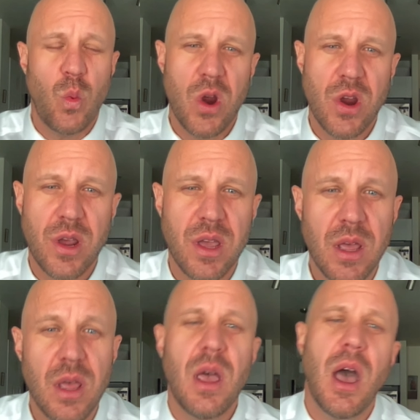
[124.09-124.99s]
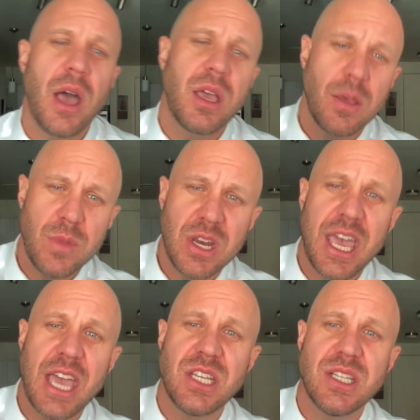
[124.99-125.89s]
work? A
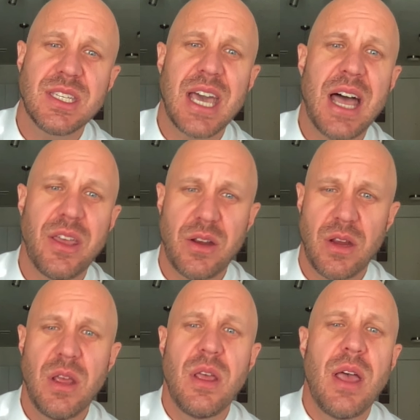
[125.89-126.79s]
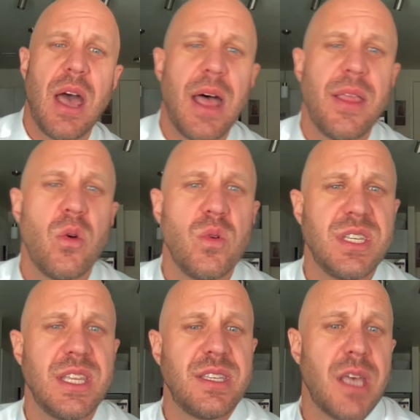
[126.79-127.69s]
communication scholar who is
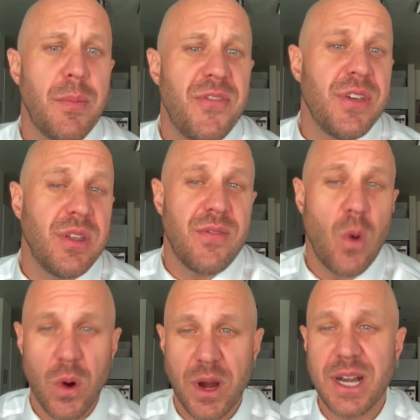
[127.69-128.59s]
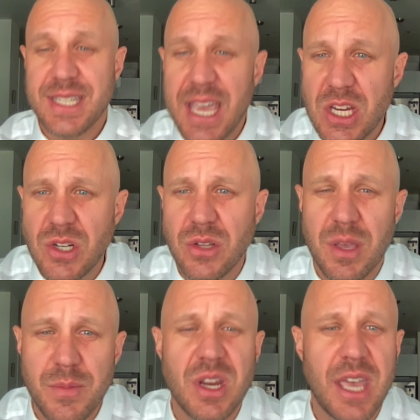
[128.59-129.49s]
in the subfield of organizational
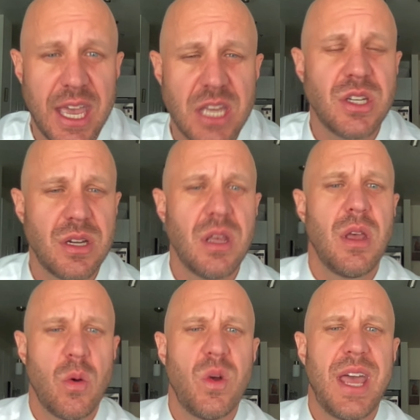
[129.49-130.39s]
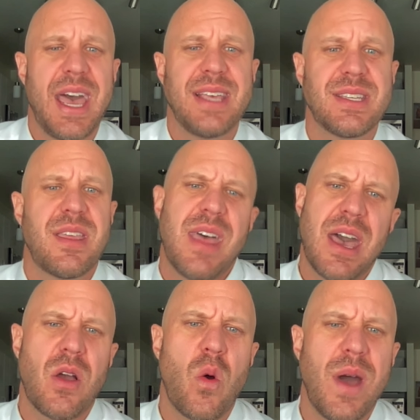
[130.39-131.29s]
communication would ask
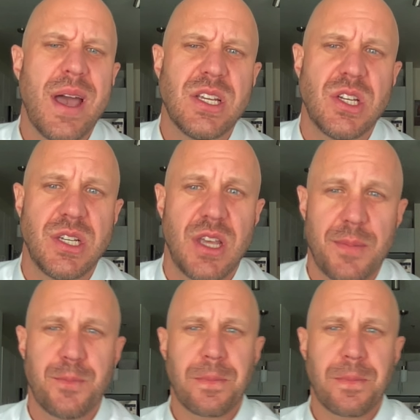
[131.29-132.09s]
that question.